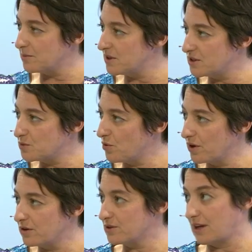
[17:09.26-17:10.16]
at this
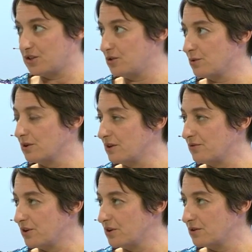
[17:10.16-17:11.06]
point, or is that too early
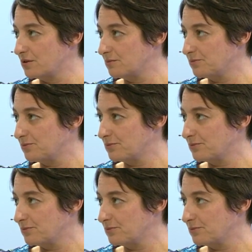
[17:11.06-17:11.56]
for you? I